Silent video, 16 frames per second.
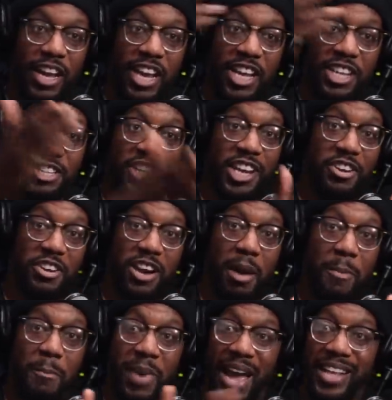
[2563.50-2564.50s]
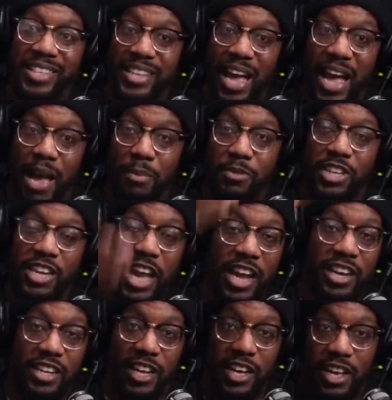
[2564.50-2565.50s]
He cheated on her bare time. She
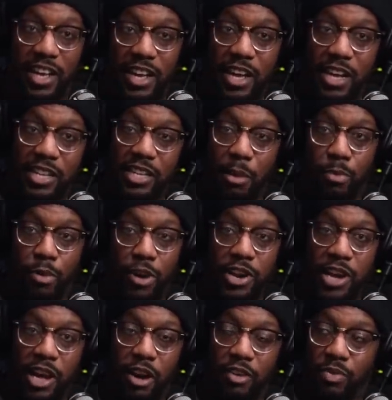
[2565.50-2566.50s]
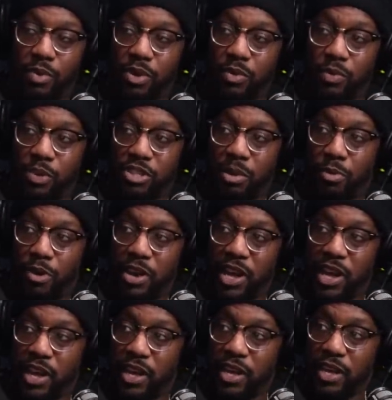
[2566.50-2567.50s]
had the bonnet of what's the
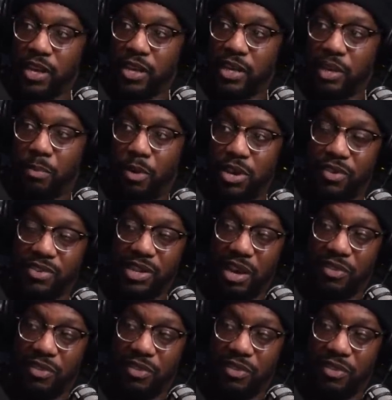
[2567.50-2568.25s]
bonnet? The bonnet of